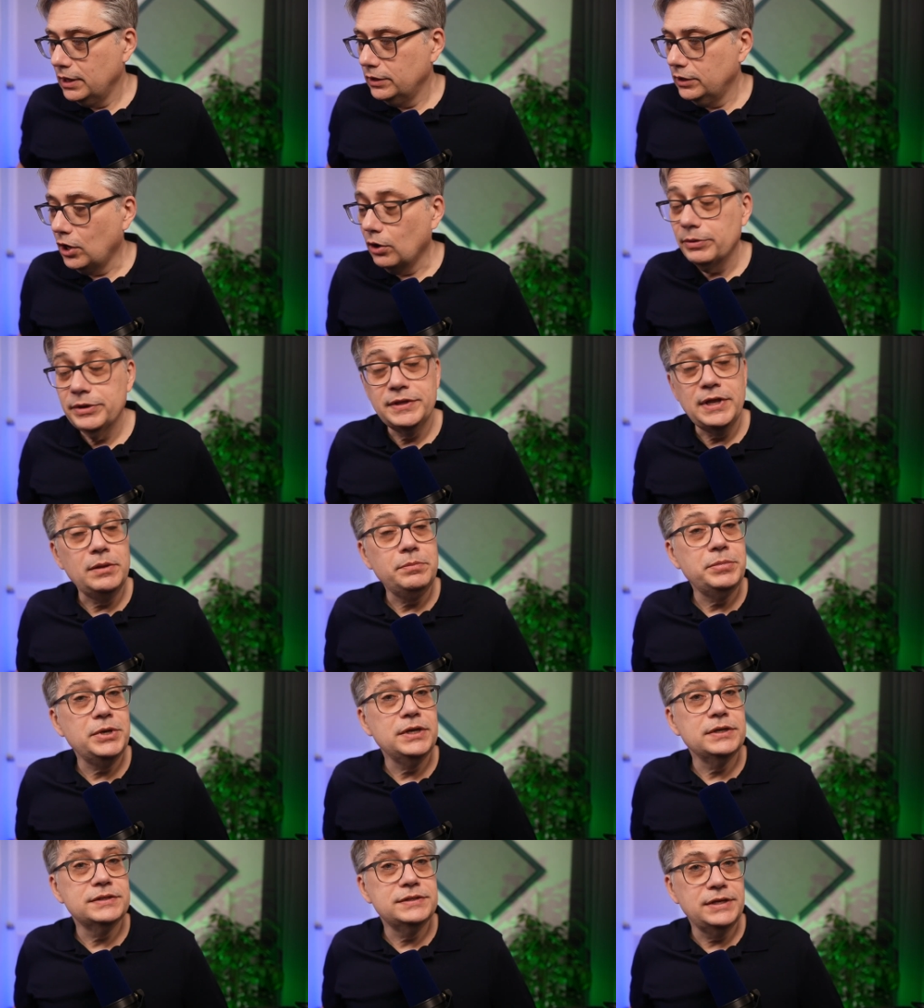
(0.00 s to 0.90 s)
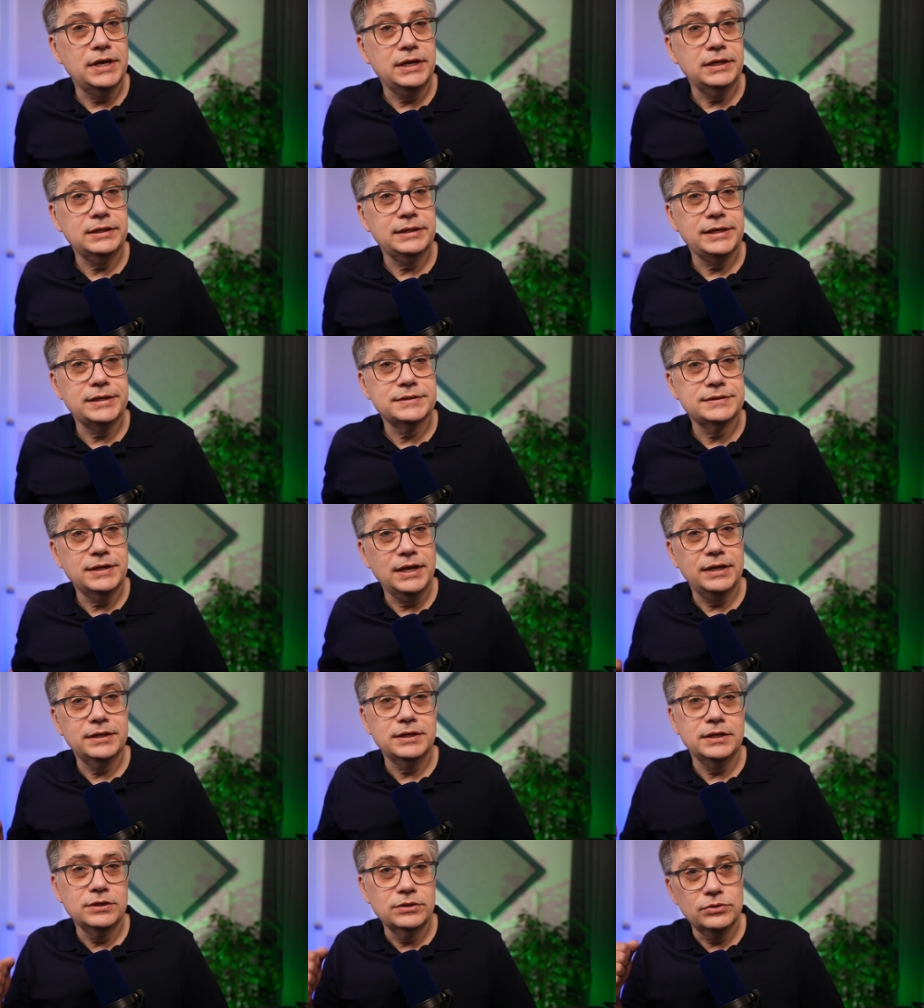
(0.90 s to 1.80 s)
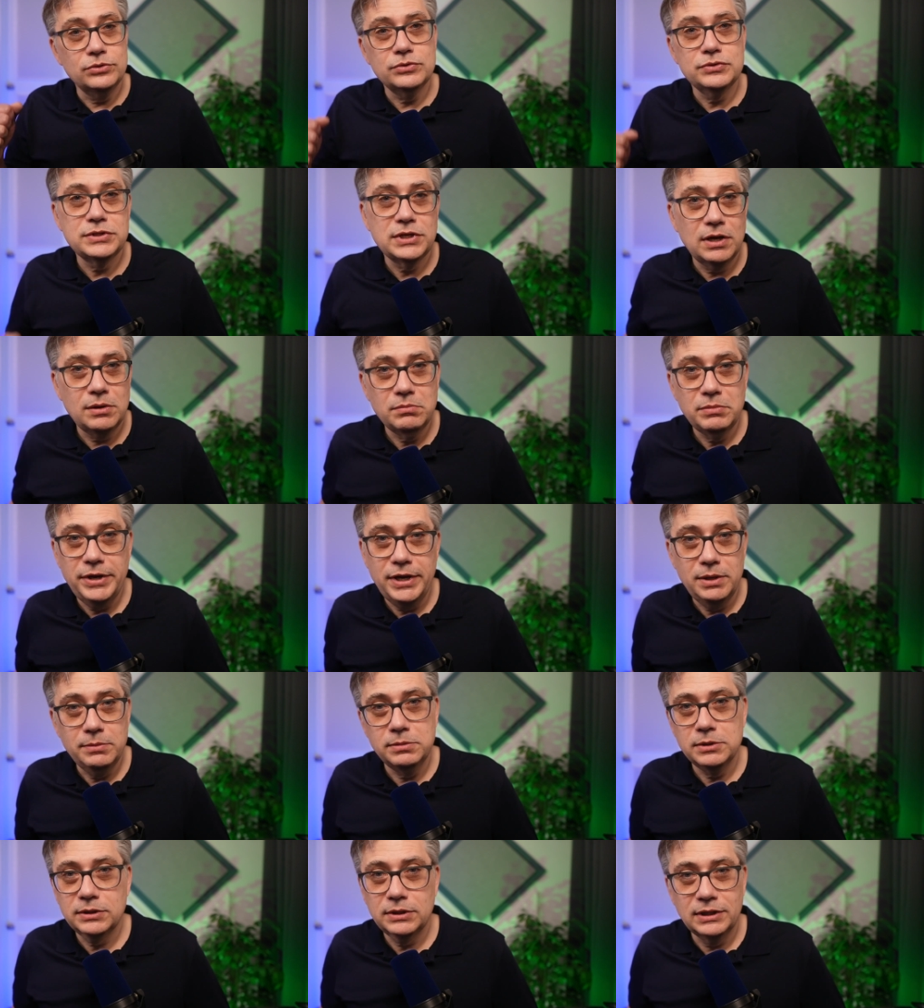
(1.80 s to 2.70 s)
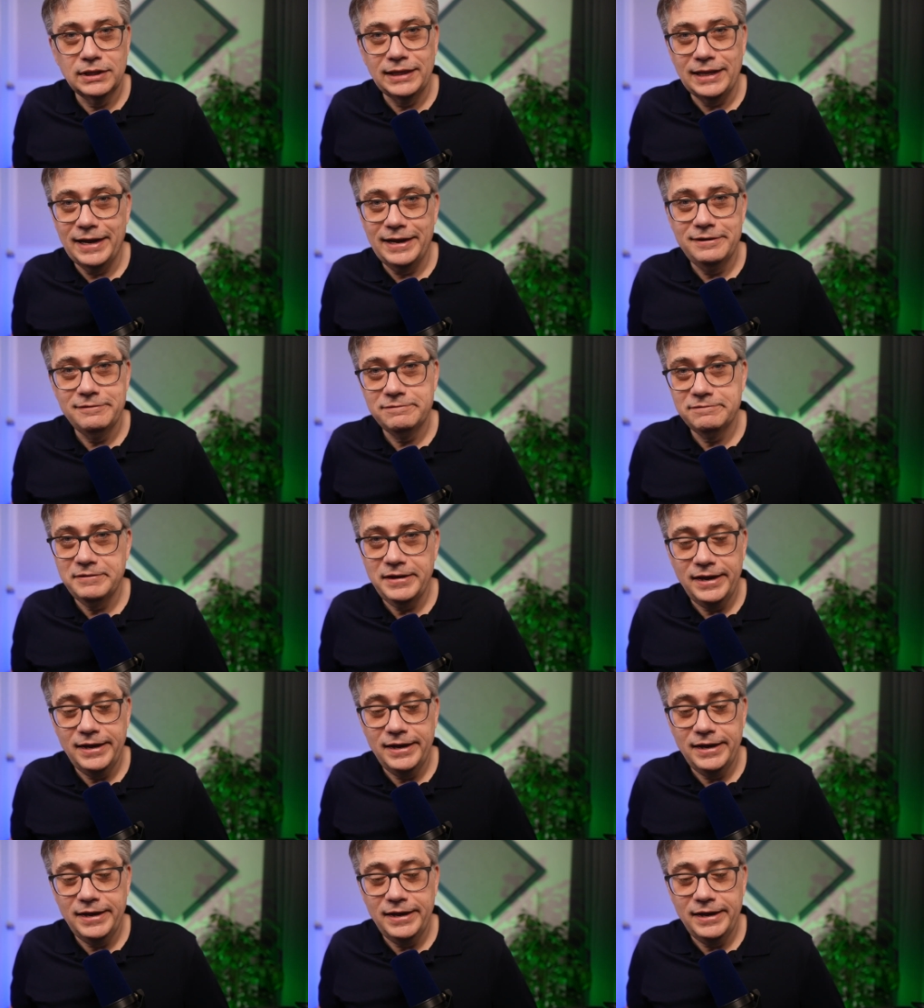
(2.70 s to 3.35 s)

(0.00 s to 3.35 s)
Now, with that being said, let's get into some Ableton Live